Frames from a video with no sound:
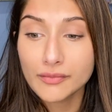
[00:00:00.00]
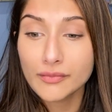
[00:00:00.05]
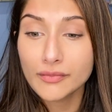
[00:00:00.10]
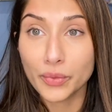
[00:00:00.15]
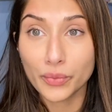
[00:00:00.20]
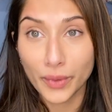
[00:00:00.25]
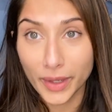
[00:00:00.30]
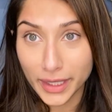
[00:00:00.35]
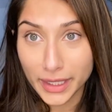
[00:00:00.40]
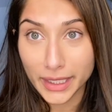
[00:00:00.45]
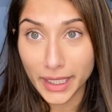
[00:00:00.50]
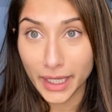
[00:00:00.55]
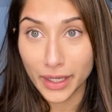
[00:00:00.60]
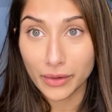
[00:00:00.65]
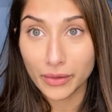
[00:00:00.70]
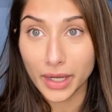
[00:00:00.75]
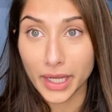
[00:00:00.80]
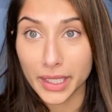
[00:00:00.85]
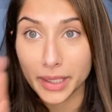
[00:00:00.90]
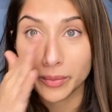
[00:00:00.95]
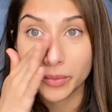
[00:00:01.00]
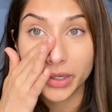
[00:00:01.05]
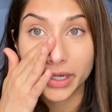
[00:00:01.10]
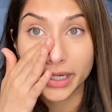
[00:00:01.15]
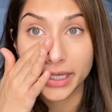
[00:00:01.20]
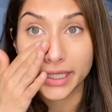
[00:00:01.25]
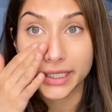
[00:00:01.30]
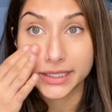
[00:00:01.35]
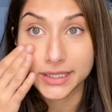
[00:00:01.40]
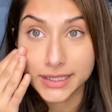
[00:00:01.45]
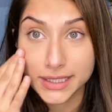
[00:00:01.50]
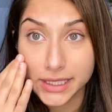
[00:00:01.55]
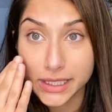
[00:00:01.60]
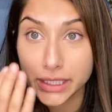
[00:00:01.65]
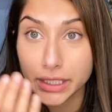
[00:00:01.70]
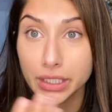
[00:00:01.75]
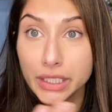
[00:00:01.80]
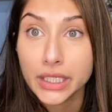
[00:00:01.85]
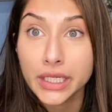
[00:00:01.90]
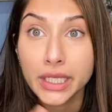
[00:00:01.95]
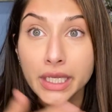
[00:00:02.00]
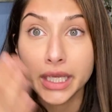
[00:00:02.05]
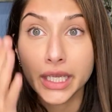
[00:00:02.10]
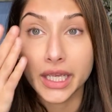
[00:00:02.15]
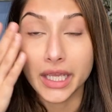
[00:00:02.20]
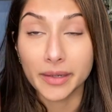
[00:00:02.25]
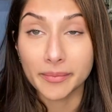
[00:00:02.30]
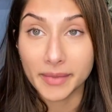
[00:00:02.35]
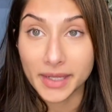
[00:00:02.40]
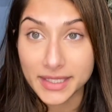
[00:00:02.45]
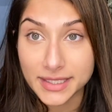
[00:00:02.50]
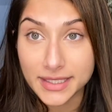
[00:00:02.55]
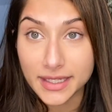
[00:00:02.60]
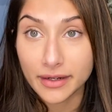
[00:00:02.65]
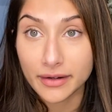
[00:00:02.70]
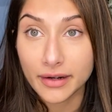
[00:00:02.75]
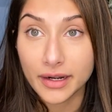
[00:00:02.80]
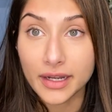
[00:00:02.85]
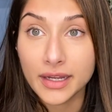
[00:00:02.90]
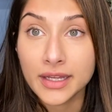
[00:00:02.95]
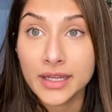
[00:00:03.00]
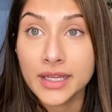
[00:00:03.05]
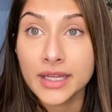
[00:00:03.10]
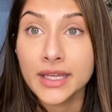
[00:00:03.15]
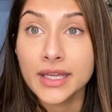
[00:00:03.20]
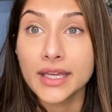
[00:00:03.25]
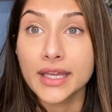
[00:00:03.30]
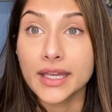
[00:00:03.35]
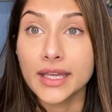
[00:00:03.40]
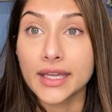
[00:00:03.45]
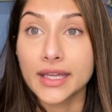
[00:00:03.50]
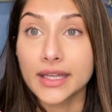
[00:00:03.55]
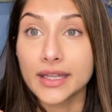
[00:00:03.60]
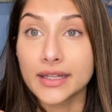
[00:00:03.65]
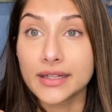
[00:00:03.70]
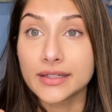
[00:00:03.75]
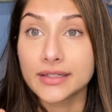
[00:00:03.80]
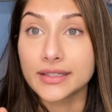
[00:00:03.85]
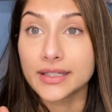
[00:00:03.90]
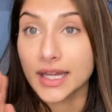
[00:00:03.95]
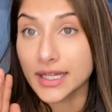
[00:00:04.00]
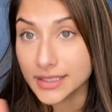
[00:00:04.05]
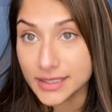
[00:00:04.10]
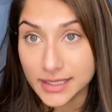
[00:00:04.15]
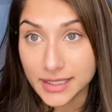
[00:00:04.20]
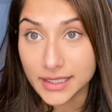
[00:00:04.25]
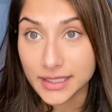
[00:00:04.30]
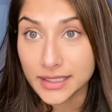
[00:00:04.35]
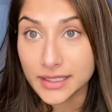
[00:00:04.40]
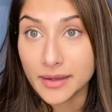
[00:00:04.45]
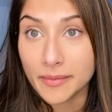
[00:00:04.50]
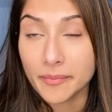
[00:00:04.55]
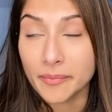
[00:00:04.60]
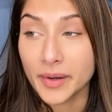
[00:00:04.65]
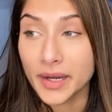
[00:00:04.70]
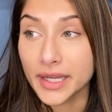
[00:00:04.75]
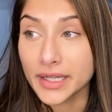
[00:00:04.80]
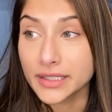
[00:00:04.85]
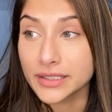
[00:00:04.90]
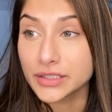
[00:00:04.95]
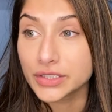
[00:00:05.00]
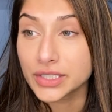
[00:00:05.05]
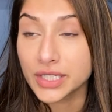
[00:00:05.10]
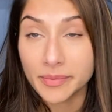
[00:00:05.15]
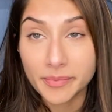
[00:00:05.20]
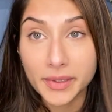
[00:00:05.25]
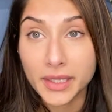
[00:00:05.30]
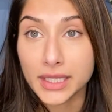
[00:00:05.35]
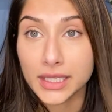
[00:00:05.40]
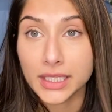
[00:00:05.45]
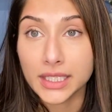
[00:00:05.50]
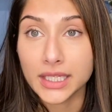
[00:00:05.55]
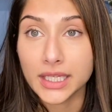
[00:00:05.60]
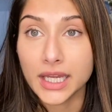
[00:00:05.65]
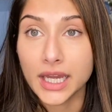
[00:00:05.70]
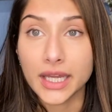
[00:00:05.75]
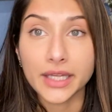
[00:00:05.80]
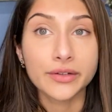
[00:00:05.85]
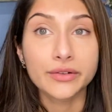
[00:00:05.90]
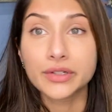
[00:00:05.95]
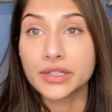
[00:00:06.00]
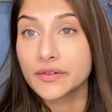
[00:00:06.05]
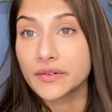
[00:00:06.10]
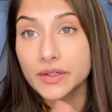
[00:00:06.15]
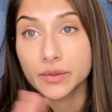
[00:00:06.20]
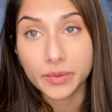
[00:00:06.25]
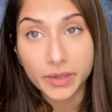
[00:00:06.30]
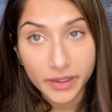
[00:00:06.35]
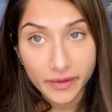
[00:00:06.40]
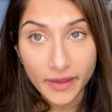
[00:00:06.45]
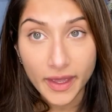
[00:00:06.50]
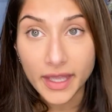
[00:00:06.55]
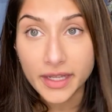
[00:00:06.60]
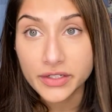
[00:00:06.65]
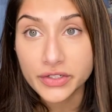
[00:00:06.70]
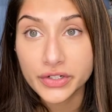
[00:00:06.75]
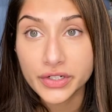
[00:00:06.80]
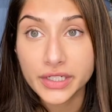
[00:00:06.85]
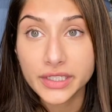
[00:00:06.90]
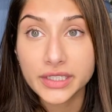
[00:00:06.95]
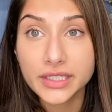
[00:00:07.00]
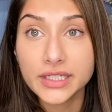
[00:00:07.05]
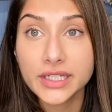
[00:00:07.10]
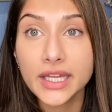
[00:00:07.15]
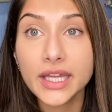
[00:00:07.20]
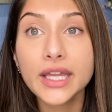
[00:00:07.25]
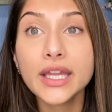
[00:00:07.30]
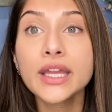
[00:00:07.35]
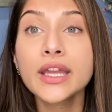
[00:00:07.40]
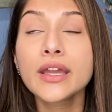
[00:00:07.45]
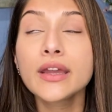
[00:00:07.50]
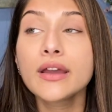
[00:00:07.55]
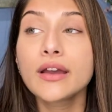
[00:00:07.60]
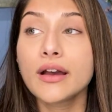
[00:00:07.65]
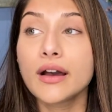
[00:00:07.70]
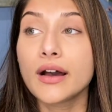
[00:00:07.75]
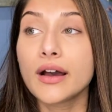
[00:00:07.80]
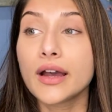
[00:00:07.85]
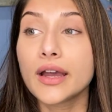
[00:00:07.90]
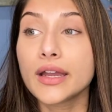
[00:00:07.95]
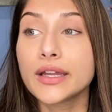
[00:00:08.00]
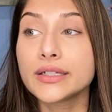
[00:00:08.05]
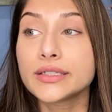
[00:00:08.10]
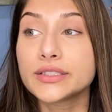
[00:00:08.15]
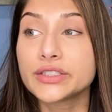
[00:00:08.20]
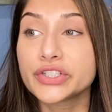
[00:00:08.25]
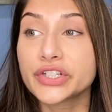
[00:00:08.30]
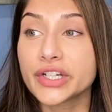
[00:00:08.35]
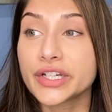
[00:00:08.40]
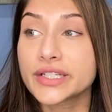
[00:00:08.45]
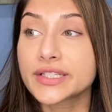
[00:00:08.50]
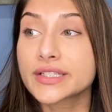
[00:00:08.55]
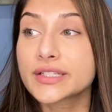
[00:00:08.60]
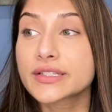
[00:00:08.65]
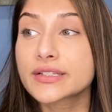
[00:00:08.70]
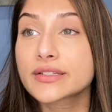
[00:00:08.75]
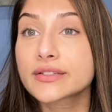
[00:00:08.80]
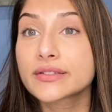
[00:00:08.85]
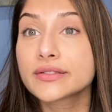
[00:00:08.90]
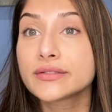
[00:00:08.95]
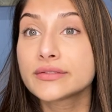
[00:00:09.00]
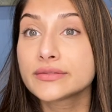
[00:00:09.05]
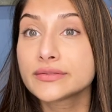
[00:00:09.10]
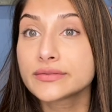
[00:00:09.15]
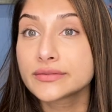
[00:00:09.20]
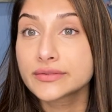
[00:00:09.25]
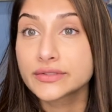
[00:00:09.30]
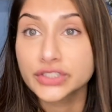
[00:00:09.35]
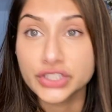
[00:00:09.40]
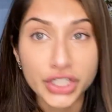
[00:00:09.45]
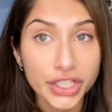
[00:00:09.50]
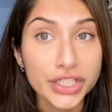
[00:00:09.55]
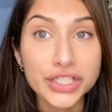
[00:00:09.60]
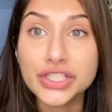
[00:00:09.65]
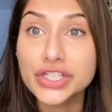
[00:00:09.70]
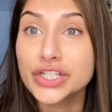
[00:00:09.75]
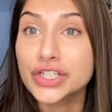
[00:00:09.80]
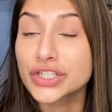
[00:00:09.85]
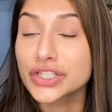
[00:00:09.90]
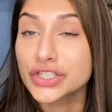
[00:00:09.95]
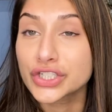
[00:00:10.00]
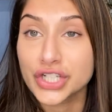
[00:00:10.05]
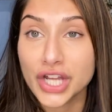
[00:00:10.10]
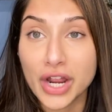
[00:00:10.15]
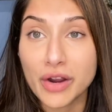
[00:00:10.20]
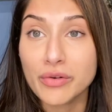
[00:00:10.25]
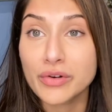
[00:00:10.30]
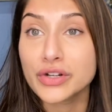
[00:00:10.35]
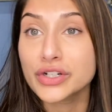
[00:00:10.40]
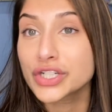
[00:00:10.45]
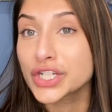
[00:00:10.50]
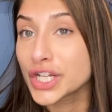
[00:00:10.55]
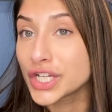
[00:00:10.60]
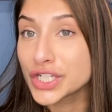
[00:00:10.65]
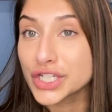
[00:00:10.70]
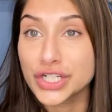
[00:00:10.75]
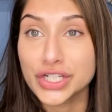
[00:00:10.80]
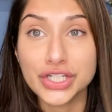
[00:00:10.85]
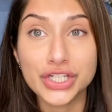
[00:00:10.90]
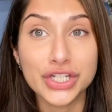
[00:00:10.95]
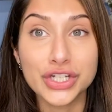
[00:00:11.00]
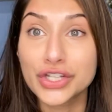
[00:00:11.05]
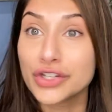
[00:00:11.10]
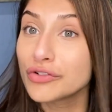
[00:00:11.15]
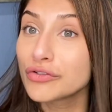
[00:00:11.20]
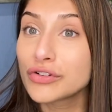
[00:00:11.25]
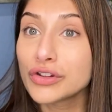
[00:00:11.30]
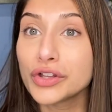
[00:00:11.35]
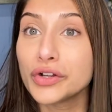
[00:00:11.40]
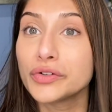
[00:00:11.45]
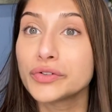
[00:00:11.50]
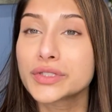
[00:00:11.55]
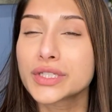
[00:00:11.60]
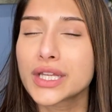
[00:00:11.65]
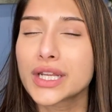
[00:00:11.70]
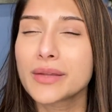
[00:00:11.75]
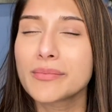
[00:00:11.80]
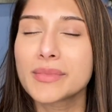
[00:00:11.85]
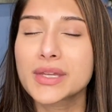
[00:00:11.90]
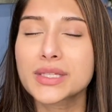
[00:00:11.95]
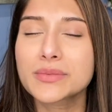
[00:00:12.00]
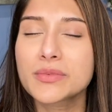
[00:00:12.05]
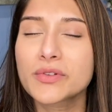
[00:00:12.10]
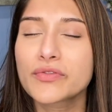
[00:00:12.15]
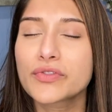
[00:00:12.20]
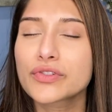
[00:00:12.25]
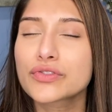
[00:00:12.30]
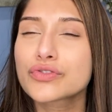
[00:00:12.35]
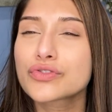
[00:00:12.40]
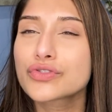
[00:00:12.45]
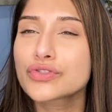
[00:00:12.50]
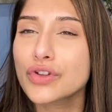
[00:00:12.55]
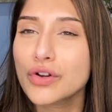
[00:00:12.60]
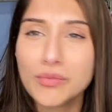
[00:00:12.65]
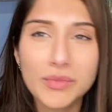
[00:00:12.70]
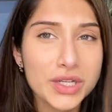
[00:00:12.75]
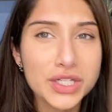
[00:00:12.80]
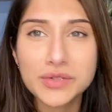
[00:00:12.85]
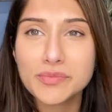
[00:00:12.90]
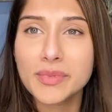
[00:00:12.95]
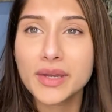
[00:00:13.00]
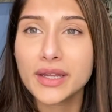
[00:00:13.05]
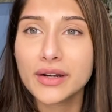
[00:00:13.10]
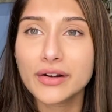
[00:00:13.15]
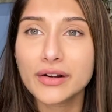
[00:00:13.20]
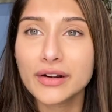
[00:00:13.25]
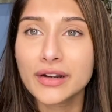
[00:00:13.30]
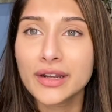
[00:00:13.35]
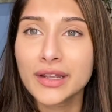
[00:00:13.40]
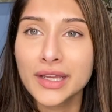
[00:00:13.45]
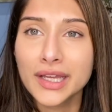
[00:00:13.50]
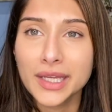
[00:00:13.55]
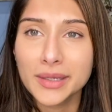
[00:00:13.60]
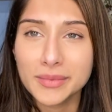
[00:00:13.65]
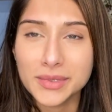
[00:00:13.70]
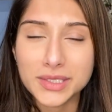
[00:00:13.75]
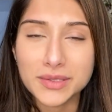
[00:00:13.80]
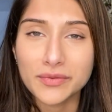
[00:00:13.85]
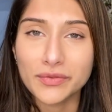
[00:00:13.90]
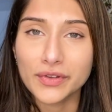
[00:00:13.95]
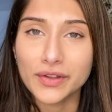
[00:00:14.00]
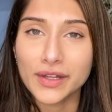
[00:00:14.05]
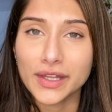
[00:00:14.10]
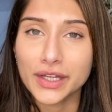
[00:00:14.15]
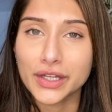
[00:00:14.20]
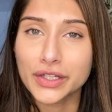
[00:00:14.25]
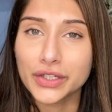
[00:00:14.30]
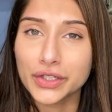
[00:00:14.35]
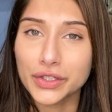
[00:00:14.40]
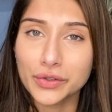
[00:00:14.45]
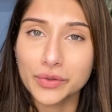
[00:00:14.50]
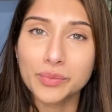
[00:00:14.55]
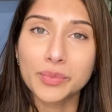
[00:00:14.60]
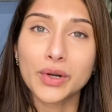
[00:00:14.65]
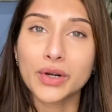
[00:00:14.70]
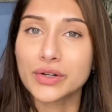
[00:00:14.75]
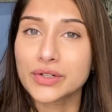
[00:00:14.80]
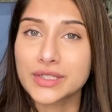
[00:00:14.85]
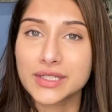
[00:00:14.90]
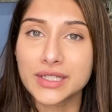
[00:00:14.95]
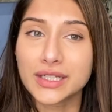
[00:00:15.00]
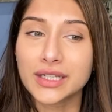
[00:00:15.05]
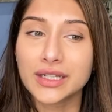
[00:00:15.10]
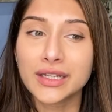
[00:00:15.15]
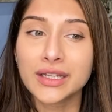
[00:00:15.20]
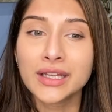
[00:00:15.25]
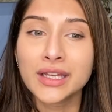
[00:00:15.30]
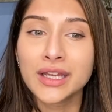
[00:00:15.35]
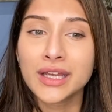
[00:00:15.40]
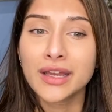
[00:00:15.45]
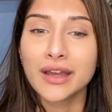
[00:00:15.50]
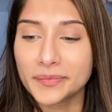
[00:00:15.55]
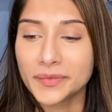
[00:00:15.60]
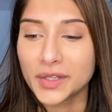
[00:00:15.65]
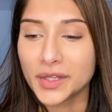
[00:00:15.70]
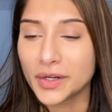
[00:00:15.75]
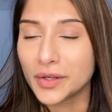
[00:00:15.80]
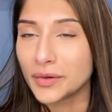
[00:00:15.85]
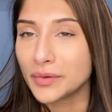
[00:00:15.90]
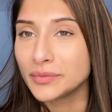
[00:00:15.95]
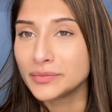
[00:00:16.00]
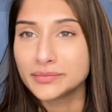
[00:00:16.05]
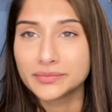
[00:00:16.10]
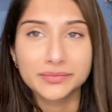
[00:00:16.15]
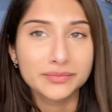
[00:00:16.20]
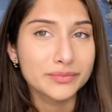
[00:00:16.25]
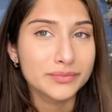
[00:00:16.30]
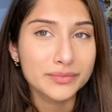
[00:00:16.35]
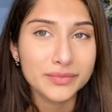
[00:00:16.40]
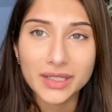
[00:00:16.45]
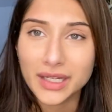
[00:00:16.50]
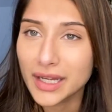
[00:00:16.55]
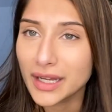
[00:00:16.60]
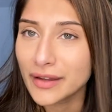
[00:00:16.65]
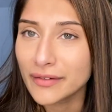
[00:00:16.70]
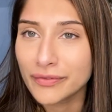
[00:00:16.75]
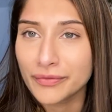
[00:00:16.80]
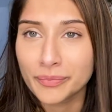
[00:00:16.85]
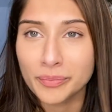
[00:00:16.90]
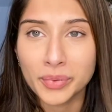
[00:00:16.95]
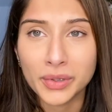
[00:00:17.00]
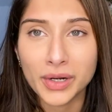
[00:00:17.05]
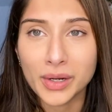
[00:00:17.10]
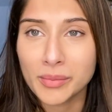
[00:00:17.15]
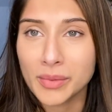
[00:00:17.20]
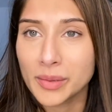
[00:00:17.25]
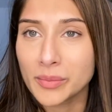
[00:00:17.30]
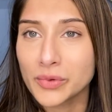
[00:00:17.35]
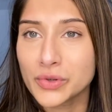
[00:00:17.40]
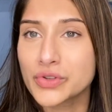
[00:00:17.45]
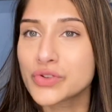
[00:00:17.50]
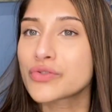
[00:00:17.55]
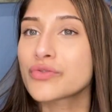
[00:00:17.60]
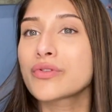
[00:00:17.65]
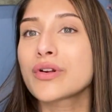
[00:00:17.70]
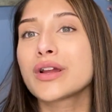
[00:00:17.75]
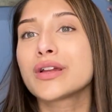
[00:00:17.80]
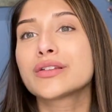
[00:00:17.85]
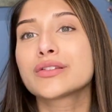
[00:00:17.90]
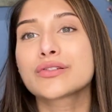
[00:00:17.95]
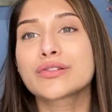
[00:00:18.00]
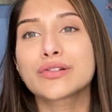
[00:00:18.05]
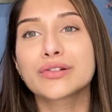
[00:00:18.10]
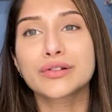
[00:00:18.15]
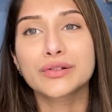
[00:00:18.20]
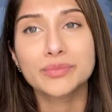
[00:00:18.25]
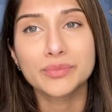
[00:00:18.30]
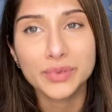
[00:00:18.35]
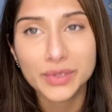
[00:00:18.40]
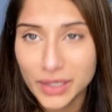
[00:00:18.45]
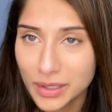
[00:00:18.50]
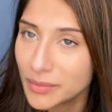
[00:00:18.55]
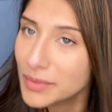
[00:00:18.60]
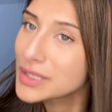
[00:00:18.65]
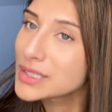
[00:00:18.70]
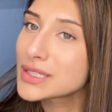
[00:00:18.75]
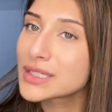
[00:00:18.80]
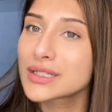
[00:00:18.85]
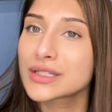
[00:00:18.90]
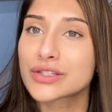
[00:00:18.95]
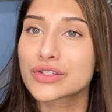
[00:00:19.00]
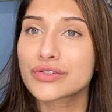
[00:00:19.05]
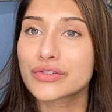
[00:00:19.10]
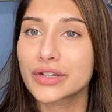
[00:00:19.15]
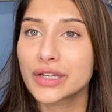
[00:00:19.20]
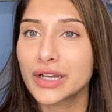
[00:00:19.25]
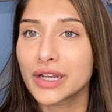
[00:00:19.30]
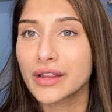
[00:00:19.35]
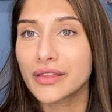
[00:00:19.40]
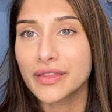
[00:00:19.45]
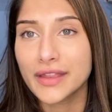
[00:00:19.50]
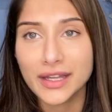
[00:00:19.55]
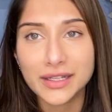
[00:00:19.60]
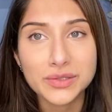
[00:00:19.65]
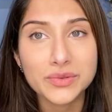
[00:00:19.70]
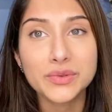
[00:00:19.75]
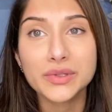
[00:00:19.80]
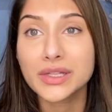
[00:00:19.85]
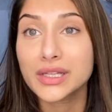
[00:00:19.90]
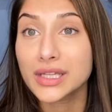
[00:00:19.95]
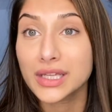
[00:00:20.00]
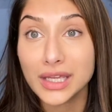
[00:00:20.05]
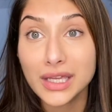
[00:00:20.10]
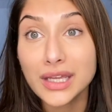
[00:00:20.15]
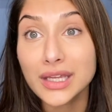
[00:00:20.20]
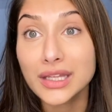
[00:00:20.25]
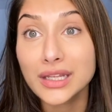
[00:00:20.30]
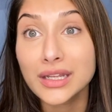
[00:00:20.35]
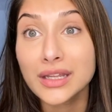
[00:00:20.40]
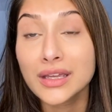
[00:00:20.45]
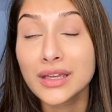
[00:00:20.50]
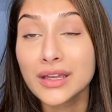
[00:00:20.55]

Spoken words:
Right now, I am wearing concealer and mascara, and that's it. But typically, I don't even wear that during the day. I just shower, change into new clothes, and it makes me feel so much better. It makes me feel like a new person. You know, I've put on my moisturizer, put on my sunscreen, and that's really it.